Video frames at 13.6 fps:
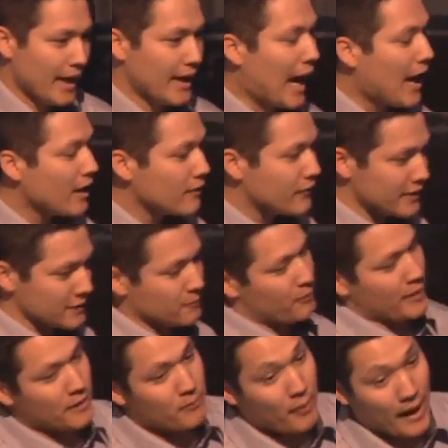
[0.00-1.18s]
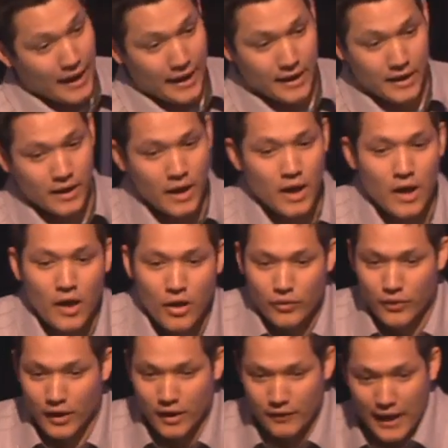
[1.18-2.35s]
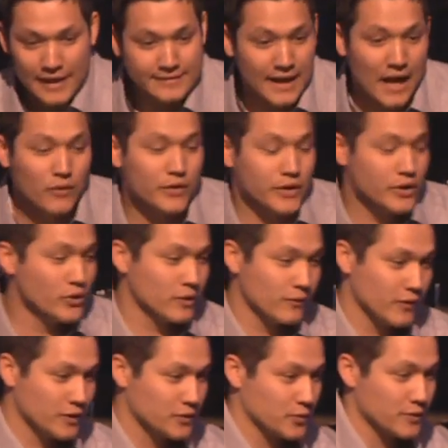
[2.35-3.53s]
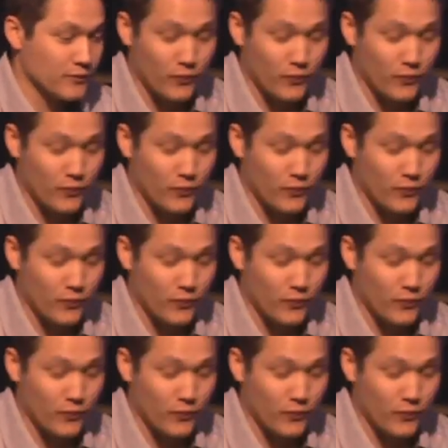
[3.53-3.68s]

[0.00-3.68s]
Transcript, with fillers: And out of this big bang, the, that's how the universe was